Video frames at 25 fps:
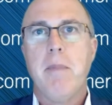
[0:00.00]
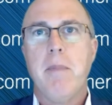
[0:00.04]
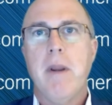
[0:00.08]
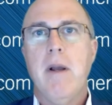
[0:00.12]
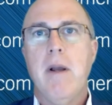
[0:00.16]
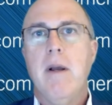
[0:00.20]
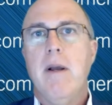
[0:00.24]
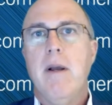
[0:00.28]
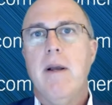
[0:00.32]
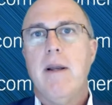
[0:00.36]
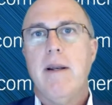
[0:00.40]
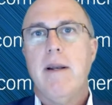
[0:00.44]

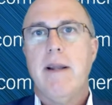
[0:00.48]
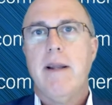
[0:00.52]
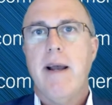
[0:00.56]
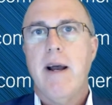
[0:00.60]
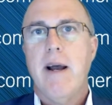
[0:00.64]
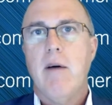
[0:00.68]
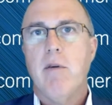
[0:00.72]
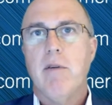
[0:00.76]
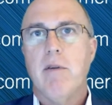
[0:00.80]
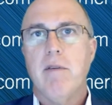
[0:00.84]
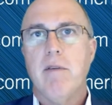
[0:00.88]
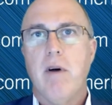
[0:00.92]
now
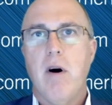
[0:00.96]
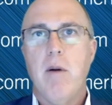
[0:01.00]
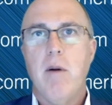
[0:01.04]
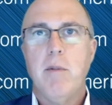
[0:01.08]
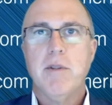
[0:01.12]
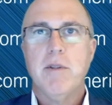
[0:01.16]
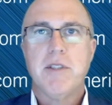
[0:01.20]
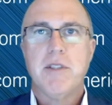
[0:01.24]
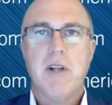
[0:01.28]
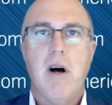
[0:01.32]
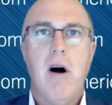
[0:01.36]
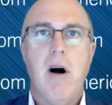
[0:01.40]
with almost
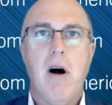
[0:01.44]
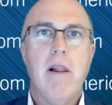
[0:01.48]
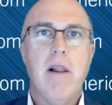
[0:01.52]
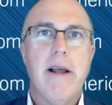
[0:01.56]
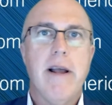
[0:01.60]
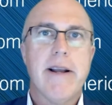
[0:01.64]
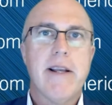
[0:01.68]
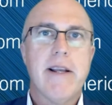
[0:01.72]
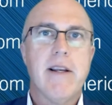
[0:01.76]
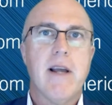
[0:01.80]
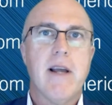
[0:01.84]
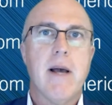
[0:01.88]
all
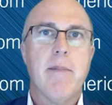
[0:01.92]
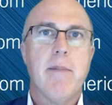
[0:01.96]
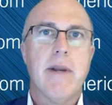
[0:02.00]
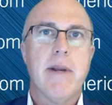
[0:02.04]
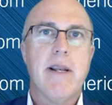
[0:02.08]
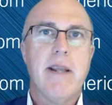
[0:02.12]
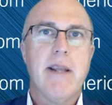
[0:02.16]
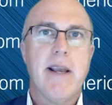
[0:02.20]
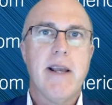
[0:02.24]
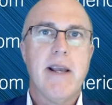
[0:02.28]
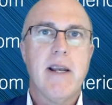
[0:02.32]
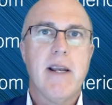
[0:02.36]
economic
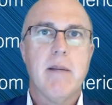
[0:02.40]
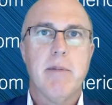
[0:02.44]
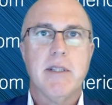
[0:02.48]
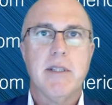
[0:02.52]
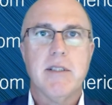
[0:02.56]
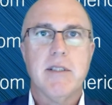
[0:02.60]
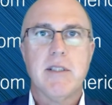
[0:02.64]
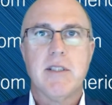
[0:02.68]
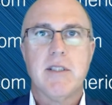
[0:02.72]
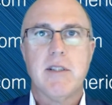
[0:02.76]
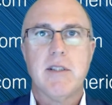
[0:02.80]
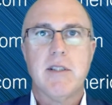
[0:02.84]
data, but
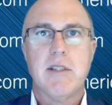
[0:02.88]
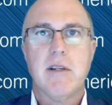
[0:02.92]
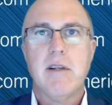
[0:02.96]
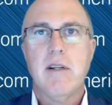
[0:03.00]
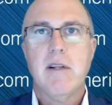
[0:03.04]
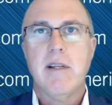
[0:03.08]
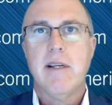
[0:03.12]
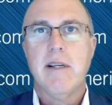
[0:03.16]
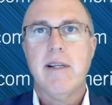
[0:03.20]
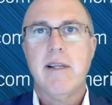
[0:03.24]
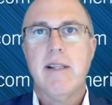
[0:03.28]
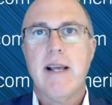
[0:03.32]

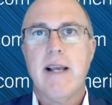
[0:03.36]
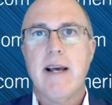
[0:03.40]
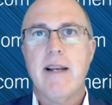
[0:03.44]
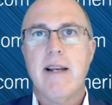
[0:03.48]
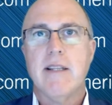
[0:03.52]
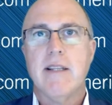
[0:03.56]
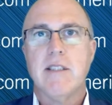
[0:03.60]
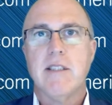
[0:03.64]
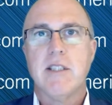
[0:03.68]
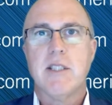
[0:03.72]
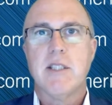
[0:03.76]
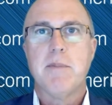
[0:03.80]
certainly that
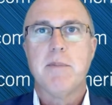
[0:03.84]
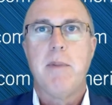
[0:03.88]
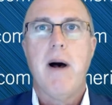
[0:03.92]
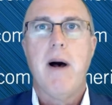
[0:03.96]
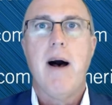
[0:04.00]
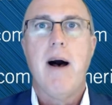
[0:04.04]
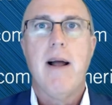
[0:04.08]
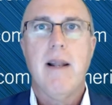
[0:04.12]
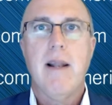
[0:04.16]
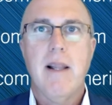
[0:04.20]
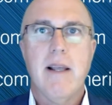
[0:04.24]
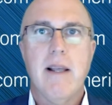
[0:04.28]
is
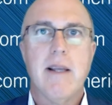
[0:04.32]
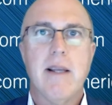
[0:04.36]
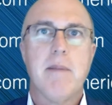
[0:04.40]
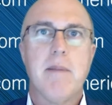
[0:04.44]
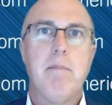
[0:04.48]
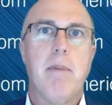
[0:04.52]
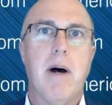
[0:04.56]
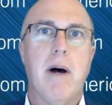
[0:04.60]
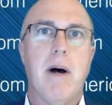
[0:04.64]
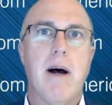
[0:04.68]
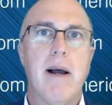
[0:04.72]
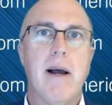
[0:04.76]
spotlit
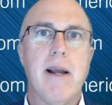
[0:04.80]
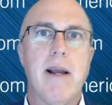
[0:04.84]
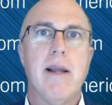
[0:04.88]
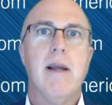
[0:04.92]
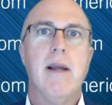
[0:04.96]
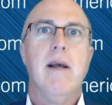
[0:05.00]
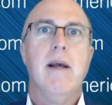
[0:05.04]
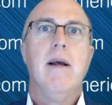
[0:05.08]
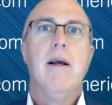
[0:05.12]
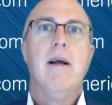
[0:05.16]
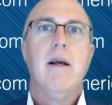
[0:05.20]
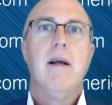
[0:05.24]
by
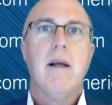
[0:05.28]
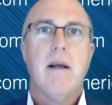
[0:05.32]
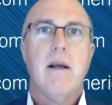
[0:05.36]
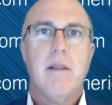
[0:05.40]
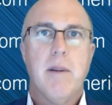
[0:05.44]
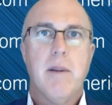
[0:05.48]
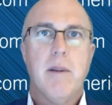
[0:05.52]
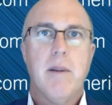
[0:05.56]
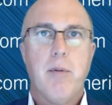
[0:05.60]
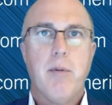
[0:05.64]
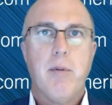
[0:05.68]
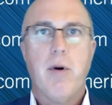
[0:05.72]
uh,
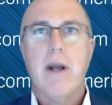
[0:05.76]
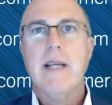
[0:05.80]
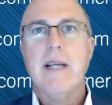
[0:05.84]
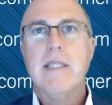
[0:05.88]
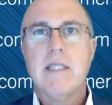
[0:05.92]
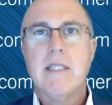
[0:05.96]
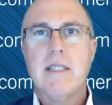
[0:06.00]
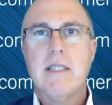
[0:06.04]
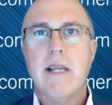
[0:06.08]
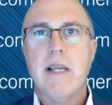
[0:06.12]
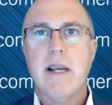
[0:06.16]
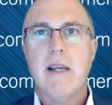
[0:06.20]
the
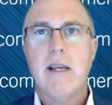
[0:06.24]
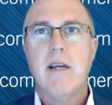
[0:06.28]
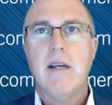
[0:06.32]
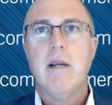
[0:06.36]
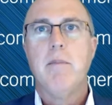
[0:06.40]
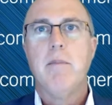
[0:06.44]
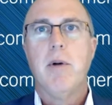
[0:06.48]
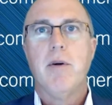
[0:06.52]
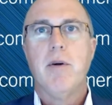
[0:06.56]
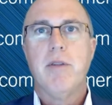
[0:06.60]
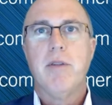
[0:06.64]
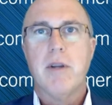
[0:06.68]
price data,
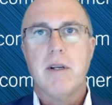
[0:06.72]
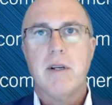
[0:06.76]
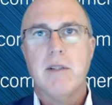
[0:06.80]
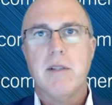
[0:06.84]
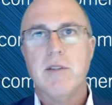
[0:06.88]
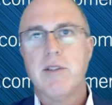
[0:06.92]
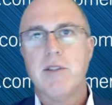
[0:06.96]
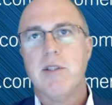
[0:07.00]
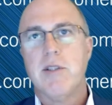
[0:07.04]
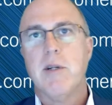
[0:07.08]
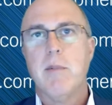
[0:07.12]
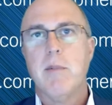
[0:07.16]
both the
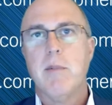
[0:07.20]
consumer